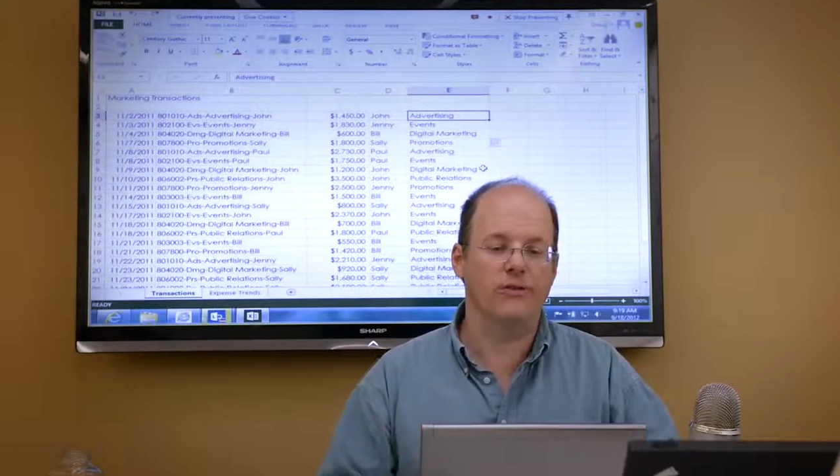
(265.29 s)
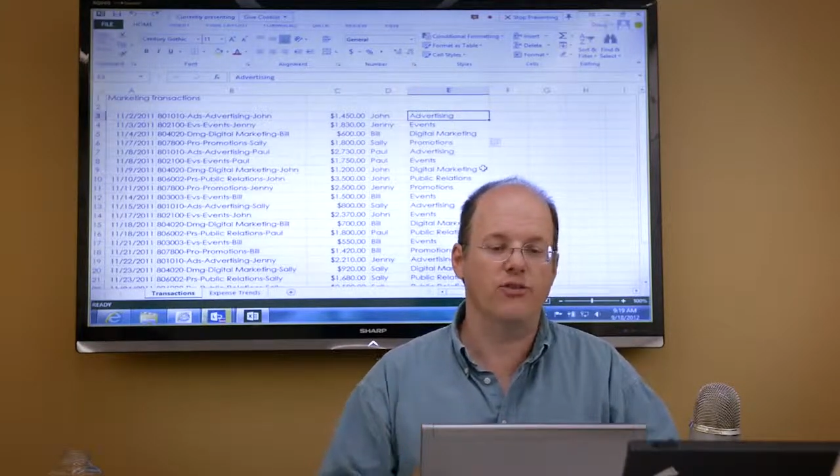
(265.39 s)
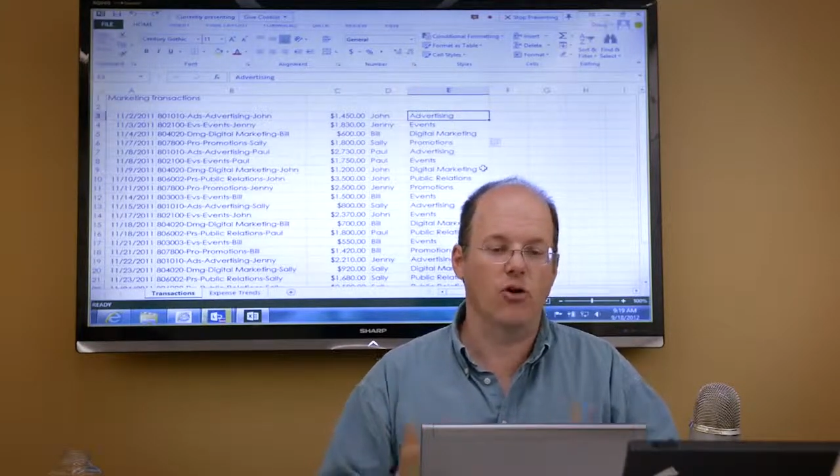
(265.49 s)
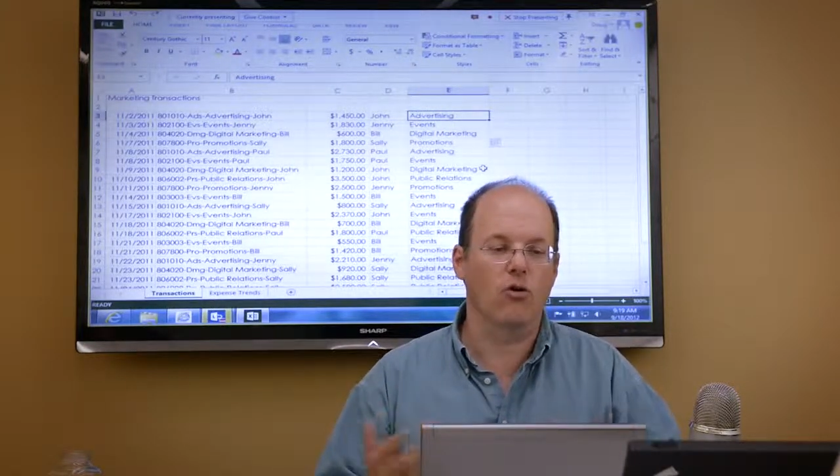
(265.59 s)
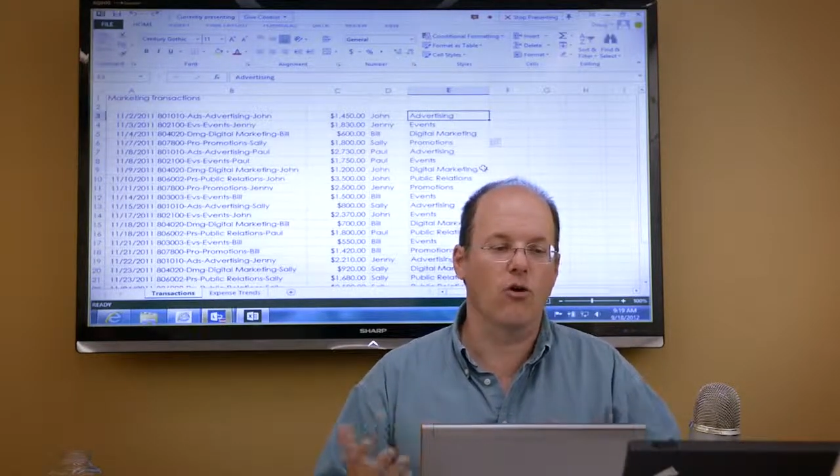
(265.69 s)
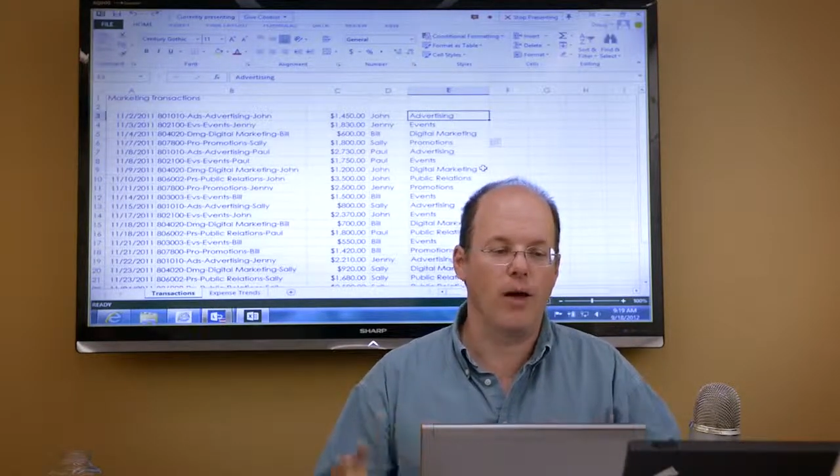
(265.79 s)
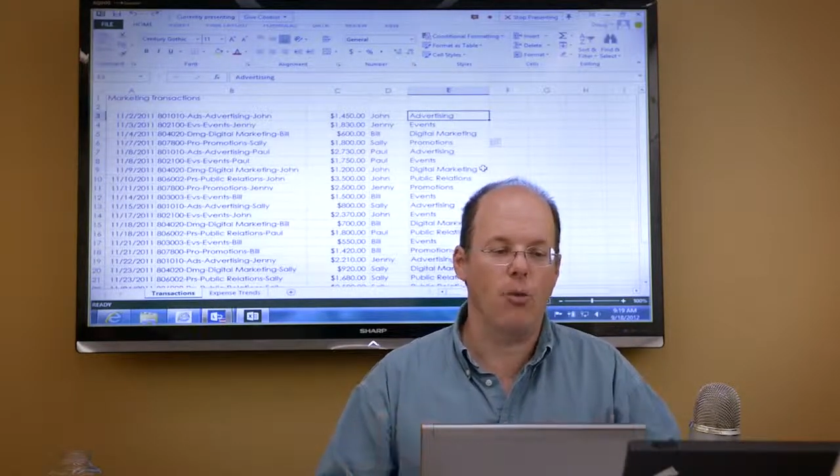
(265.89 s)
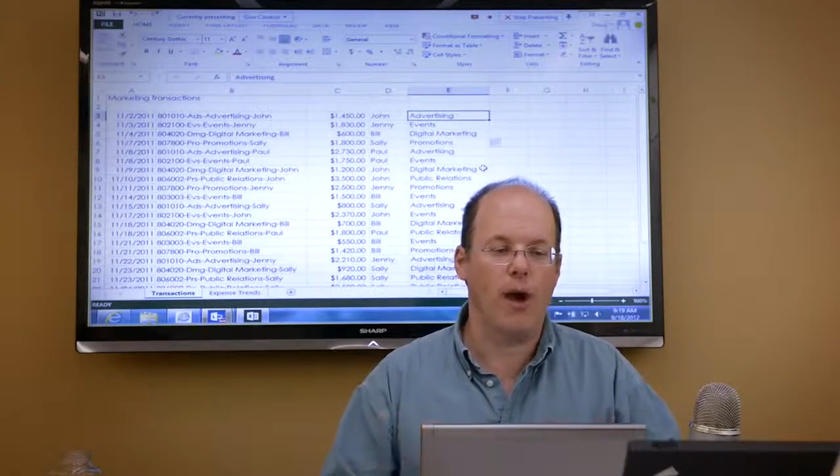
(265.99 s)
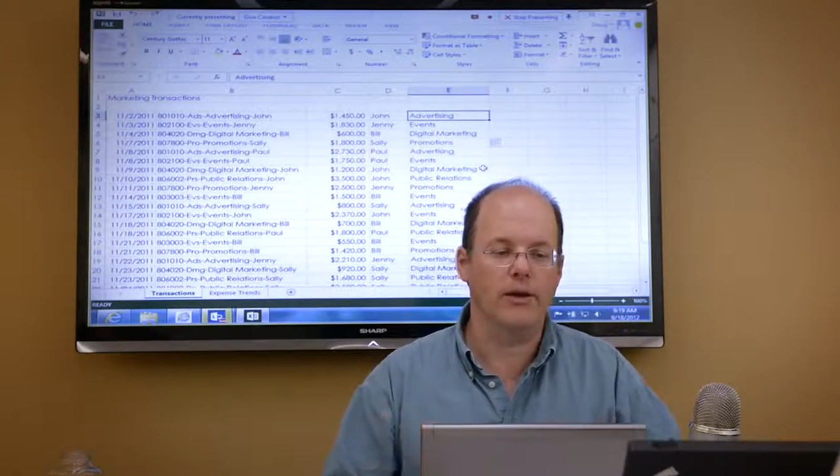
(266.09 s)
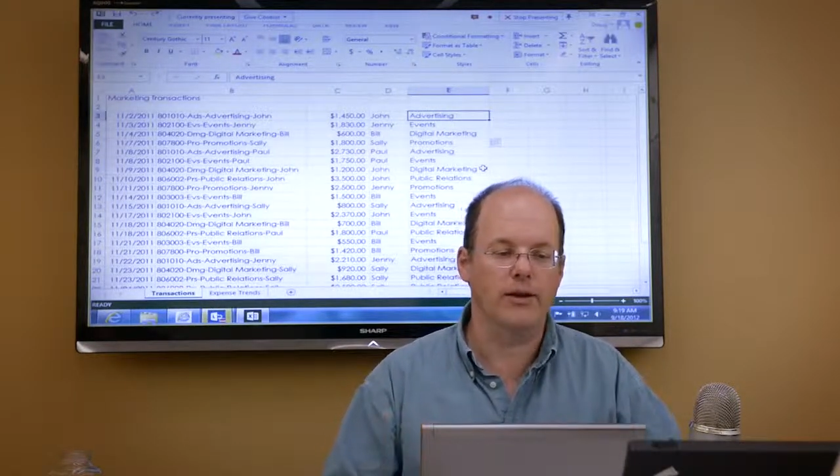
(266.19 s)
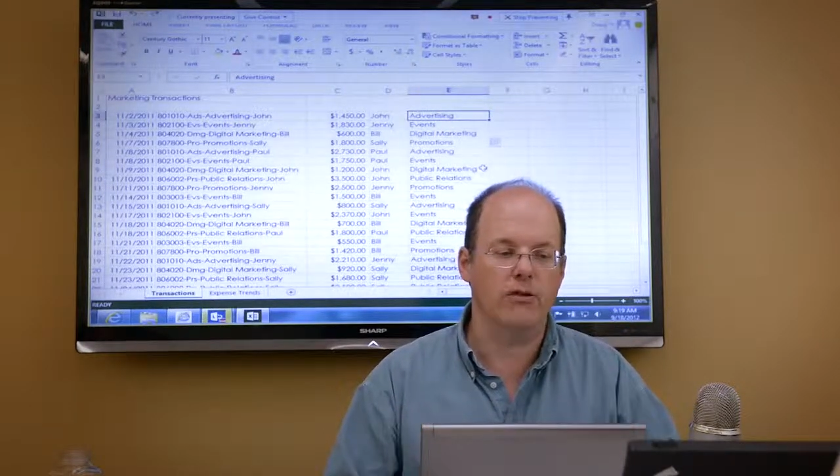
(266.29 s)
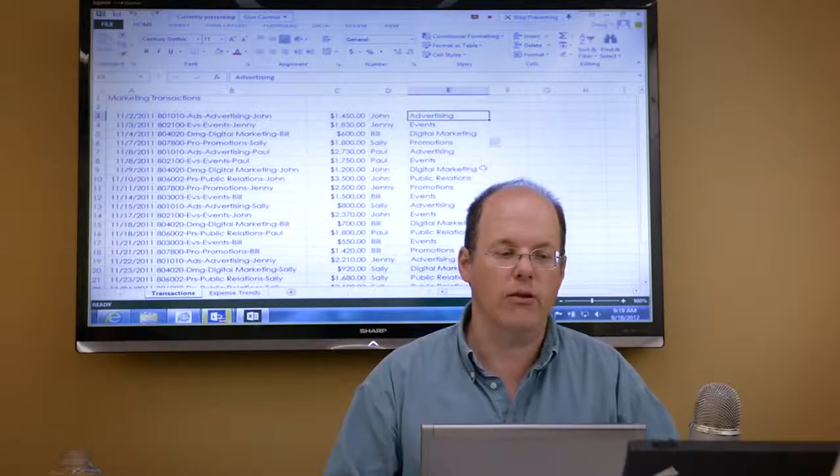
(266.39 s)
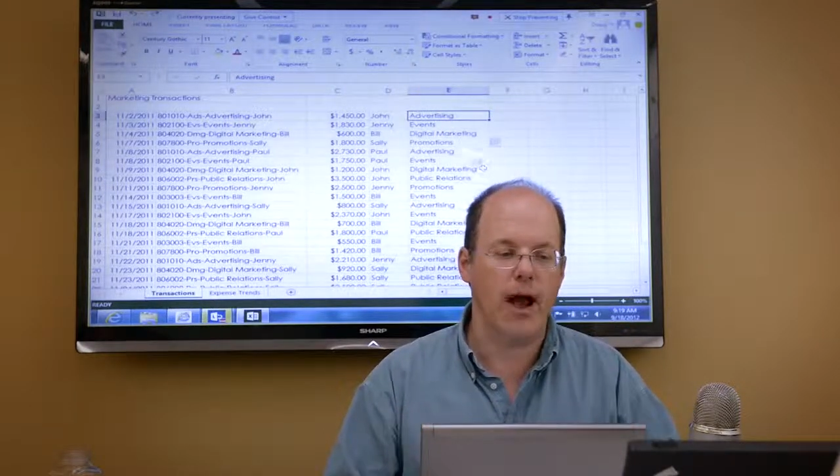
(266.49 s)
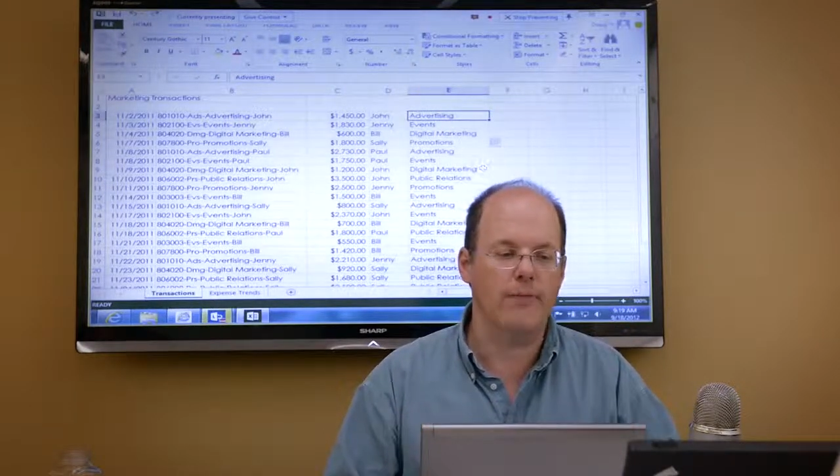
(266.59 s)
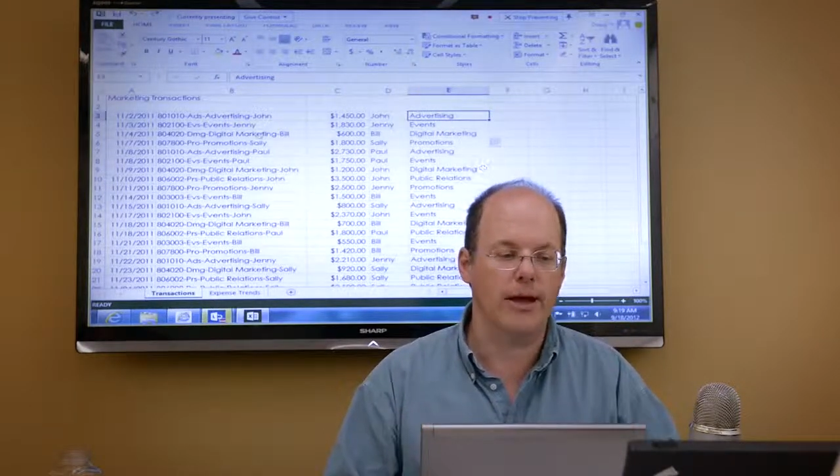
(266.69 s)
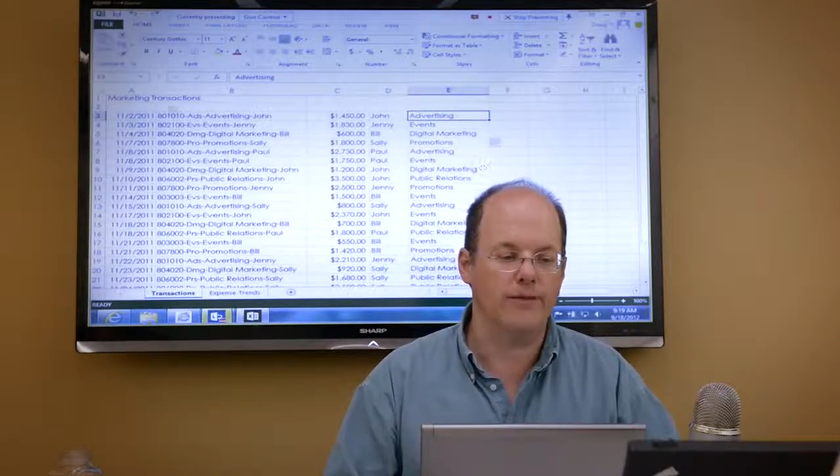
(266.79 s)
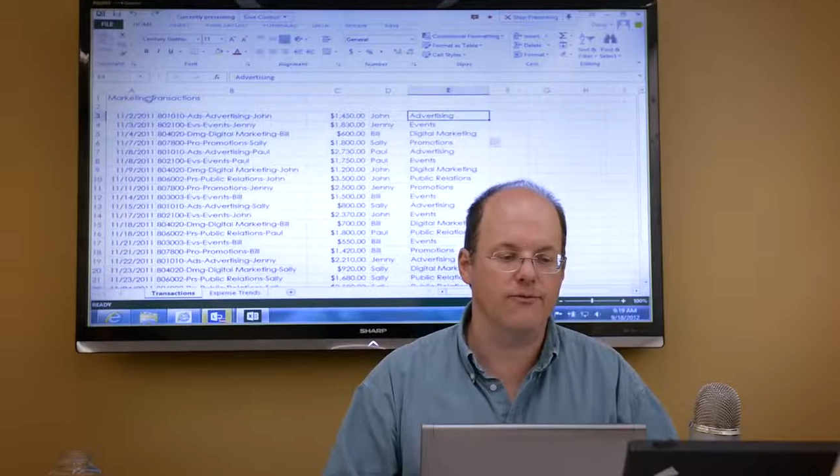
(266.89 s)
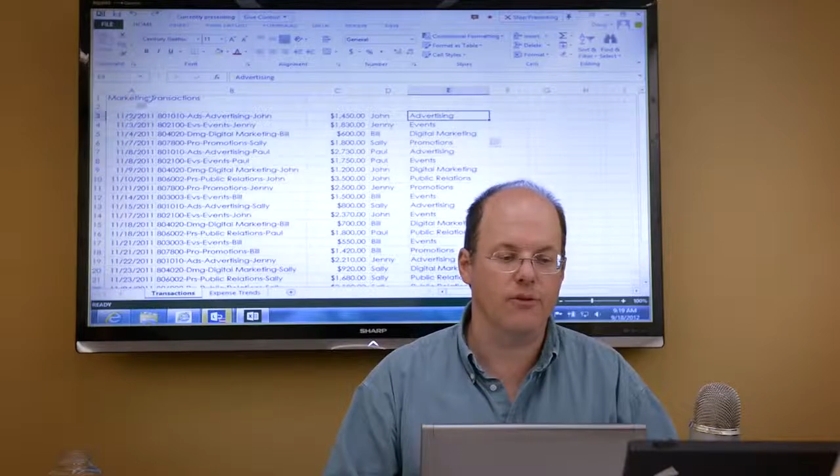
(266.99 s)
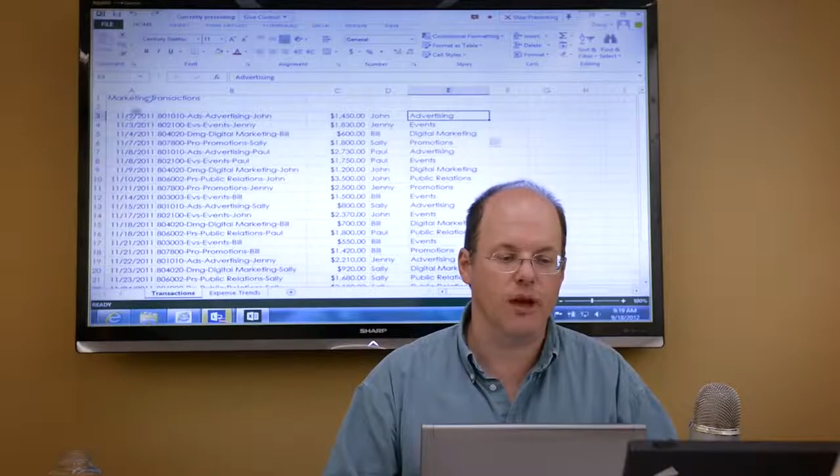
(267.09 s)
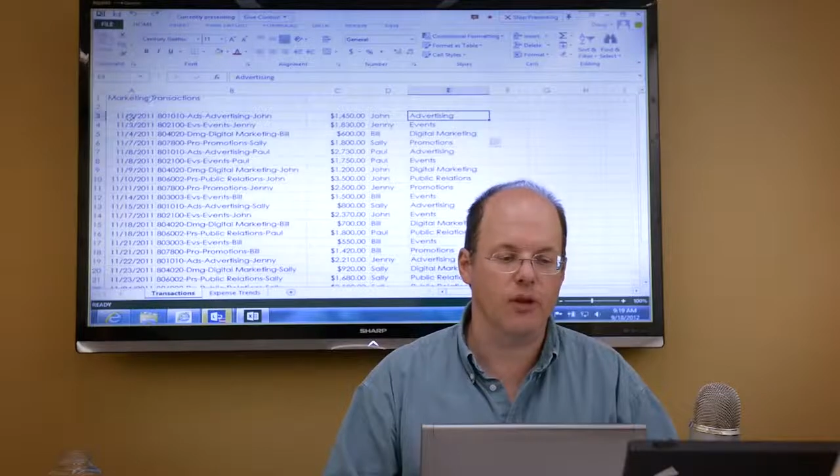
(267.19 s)
and it's a great way to grab that
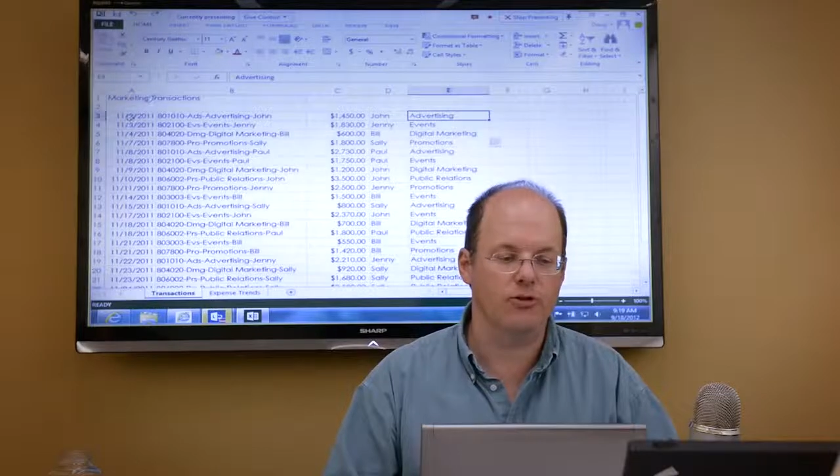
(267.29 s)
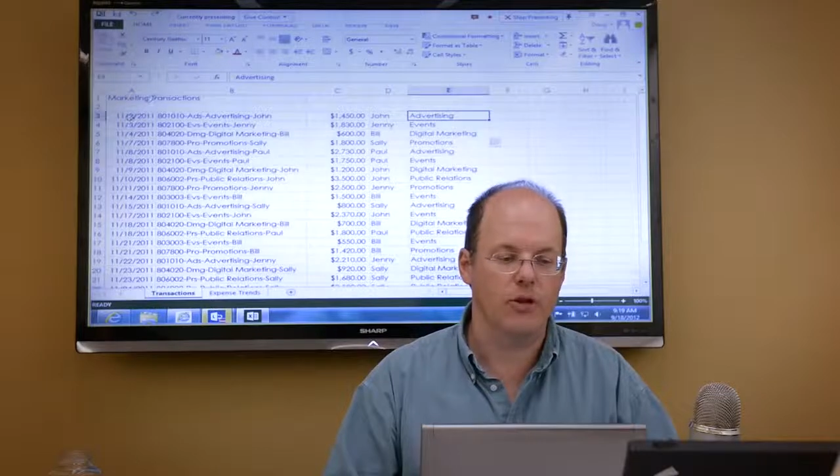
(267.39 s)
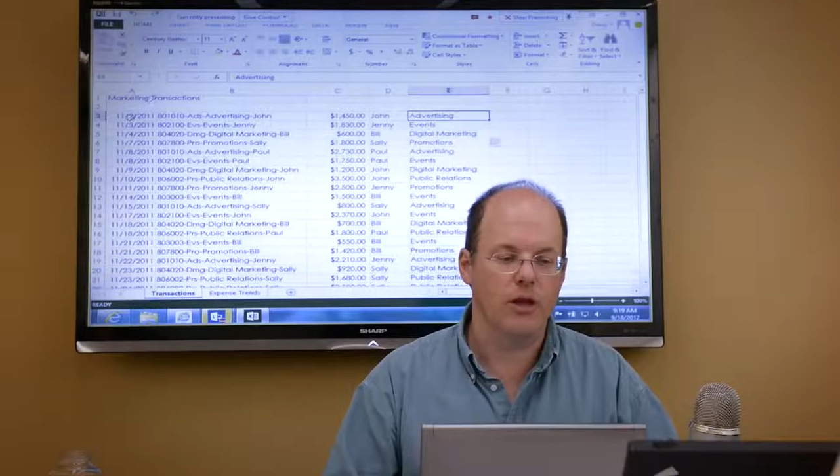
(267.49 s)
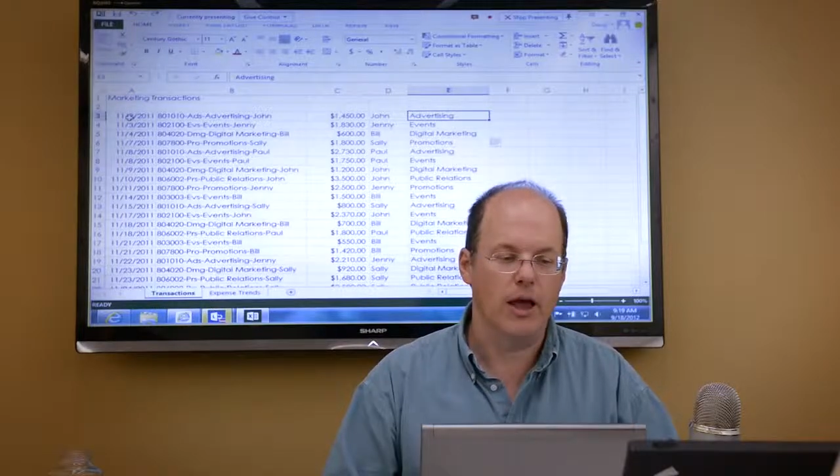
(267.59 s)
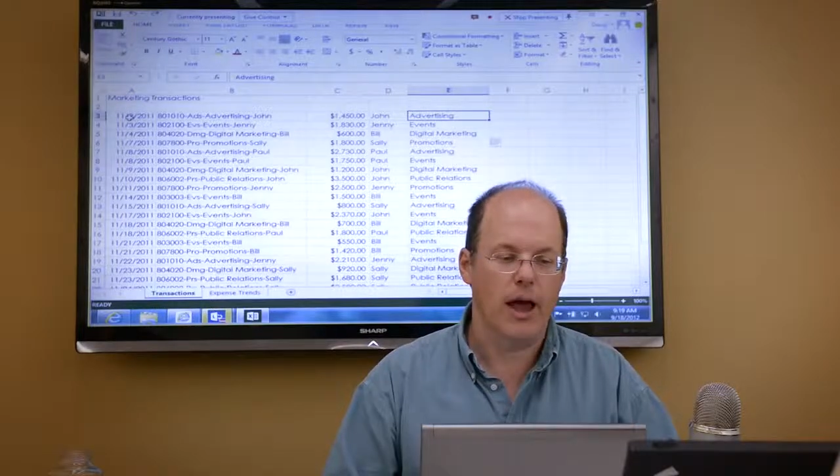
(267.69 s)
information